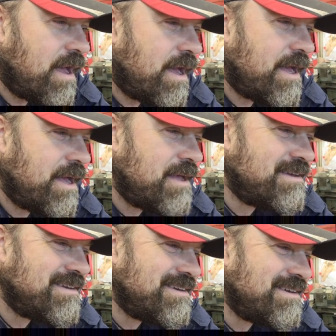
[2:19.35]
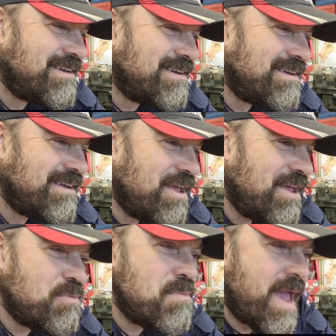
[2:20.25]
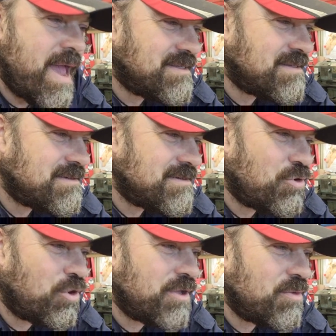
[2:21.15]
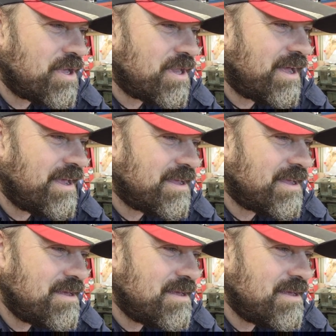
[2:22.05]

the mess. Call it what you like.